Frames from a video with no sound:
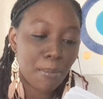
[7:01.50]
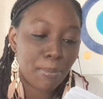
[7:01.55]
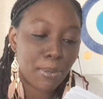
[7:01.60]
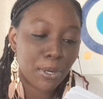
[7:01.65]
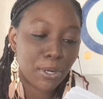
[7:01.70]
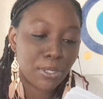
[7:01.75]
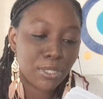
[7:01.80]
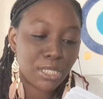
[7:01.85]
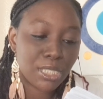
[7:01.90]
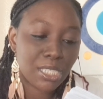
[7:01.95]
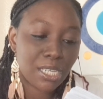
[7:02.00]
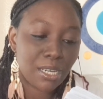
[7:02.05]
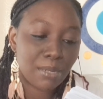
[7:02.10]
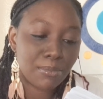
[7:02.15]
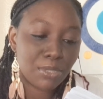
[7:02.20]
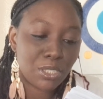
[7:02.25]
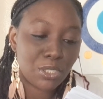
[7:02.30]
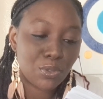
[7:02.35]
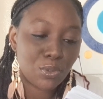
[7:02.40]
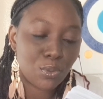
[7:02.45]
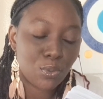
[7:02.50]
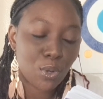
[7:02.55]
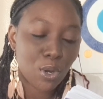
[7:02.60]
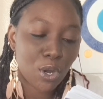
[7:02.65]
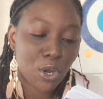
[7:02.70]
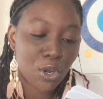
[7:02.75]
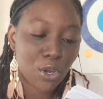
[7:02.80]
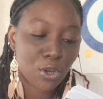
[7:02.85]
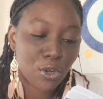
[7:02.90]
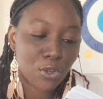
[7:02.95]
Birds come to
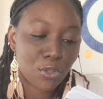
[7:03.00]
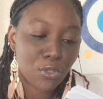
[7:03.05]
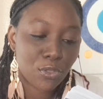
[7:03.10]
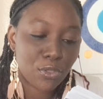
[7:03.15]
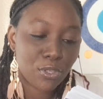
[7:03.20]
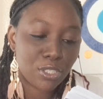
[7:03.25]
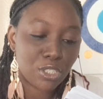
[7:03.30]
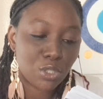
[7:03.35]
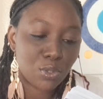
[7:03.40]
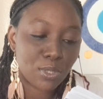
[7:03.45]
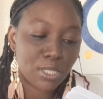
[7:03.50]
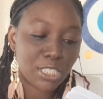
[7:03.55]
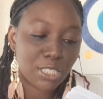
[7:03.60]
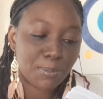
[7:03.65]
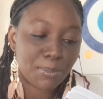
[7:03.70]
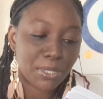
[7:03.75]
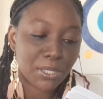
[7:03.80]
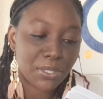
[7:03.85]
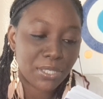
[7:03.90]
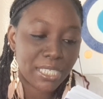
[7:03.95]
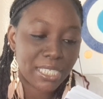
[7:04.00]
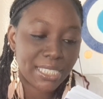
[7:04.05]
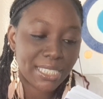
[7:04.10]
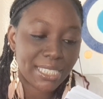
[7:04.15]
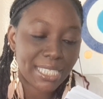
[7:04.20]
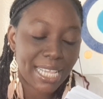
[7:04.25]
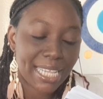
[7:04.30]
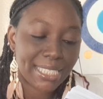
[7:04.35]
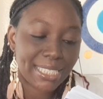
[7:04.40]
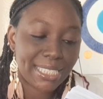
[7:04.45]
earth to
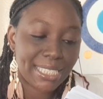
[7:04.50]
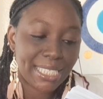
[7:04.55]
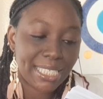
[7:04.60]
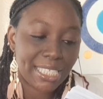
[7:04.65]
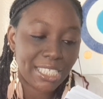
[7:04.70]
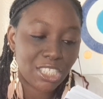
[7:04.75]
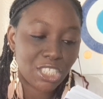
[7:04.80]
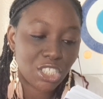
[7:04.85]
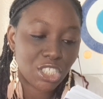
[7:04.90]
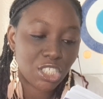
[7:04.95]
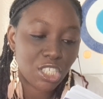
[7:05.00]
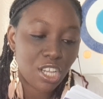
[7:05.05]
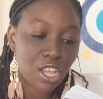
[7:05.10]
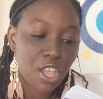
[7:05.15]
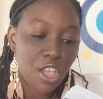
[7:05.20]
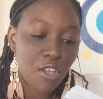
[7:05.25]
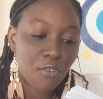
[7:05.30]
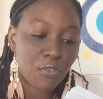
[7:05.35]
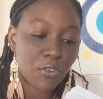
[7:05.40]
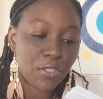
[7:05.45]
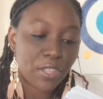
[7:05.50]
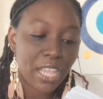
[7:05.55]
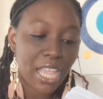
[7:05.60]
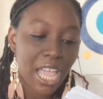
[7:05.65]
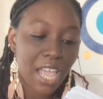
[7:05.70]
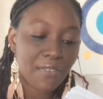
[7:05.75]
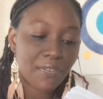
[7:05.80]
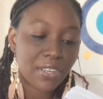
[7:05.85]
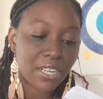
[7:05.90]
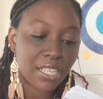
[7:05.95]
experience and teach for they
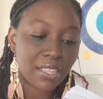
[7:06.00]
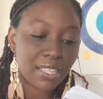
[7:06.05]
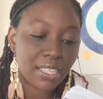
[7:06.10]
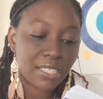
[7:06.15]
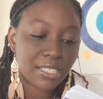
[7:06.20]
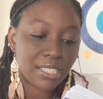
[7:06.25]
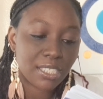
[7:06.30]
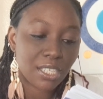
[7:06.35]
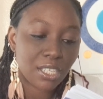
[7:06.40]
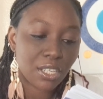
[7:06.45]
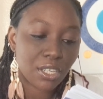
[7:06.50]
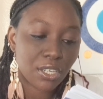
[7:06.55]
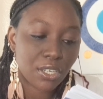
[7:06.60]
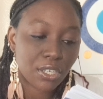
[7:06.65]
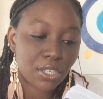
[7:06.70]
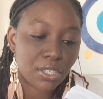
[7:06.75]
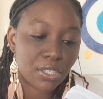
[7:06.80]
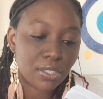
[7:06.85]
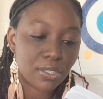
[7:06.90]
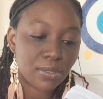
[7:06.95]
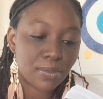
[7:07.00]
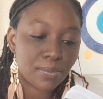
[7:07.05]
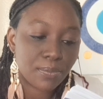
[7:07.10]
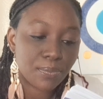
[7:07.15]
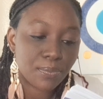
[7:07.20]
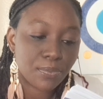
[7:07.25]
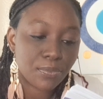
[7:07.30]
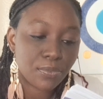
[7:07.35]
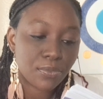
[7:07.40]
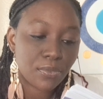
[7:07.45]
have nothing to learn.
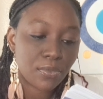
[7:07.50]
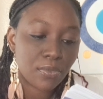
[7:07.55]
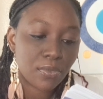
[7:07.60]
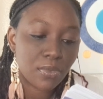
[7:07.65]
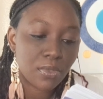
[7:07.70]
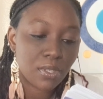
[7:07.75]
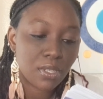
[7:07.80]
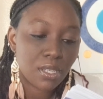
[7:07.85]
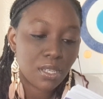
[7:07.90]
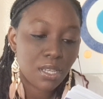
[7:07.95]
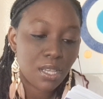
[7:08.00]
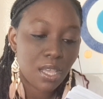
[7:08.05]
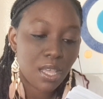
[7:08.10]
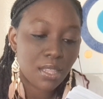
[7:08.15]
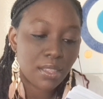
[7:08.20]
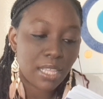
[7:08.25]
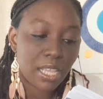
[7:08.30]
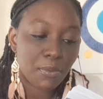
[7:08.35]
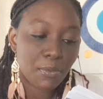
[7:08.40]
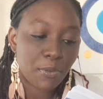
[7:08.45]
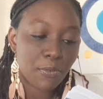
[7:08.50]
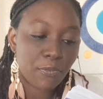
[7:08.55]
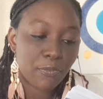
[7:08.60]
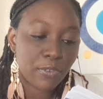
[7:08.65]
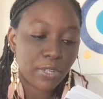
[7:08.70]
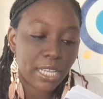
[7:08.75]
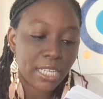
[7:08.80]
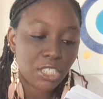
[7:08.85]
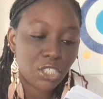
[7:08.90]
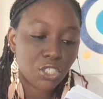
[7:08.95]
They
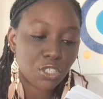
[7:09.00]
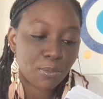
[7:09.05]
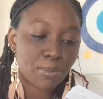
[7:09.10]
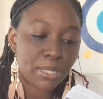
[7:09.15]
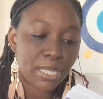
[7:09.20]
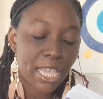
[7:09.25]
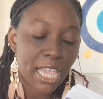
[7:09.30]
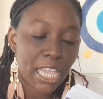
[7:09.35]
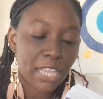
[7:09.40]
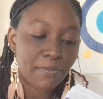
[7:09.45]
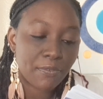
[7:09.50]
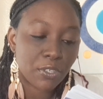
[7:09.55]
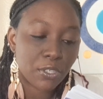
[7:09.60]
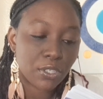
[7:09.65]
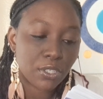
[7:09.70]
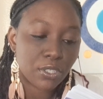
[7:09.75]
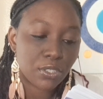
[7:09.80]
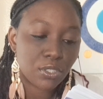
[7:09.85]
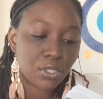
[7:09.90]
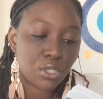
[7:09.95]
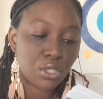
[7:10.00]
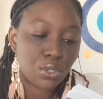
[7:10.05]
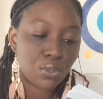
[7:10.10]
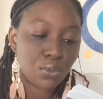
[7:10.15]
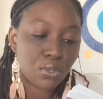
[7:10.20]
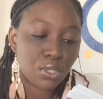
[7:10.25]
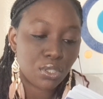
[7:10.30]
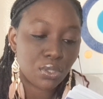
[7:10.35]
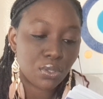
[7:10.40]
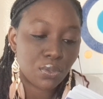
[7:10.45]
reflect your behavior to
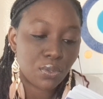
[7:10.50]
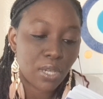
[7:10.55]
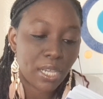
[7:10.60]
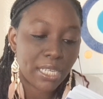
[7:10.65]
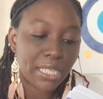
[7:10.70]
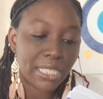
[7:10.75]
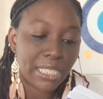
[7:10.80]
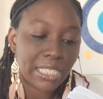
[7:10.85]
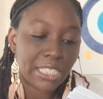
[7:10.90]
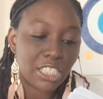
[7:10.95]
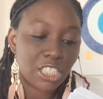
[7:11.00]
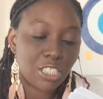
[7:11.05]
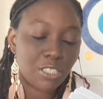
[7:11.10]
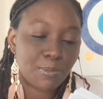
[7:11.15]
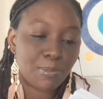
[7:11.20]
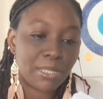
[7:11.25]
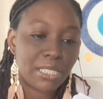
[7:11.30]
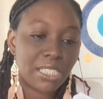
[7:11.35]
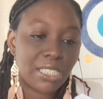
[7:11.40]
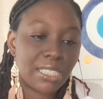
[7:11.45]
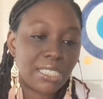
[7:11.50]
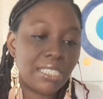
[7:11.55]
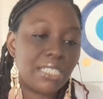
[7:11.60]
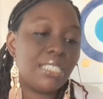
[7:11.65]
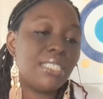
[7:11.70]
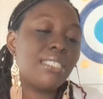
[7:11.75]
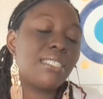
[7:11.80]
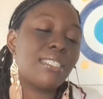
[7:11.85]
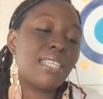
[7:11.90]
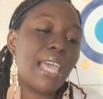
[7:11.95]
you, and each
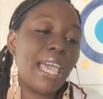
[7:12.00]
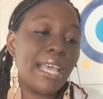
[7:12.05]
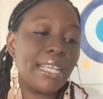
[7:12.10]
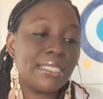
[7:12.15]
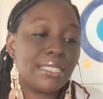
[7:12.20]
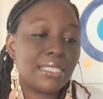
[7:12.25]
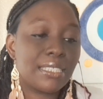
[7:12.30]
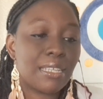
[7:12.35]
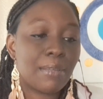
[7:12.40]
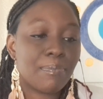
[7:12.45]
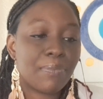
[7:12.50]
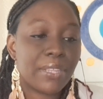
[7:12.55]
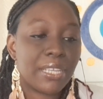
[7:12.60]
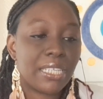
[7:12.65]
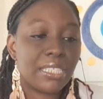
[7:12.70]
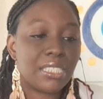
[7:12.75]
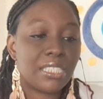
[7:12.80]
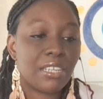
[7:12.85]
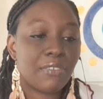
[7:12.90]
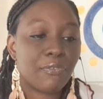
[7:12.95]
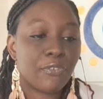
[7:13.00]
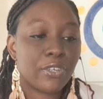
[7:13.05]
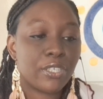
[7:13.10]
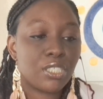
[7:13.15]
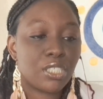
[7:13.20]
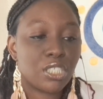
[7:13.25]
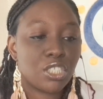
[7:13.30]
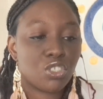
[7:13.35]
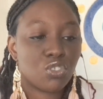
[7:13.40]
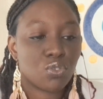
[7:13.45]
species has something
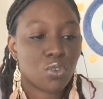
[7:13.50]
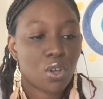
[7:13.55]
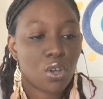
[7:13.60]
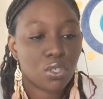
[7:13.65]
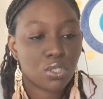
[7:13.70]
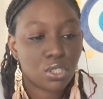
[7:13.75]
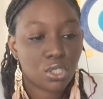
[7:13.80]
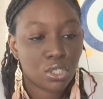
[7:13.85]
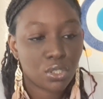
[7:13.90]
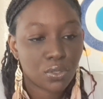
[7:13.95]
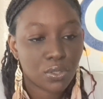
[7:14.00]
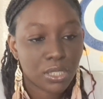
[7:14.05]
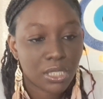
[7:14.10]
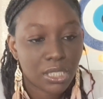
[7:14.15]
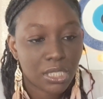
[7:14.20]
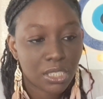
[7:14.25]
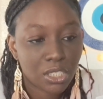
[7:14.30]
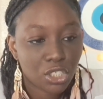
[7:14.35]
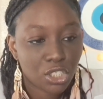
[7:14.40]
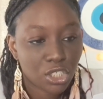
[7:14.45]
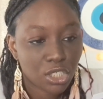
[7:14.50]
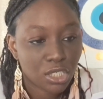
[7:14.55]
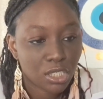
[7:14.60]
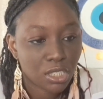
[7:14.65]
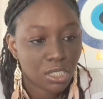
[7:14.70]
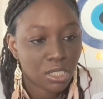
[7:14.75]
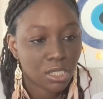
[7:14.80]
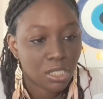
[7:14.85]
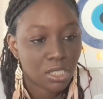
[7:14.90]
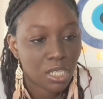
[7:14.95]
different to draw to your
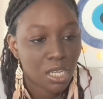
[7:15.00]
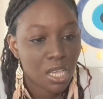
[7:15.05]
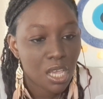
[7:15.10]
attention.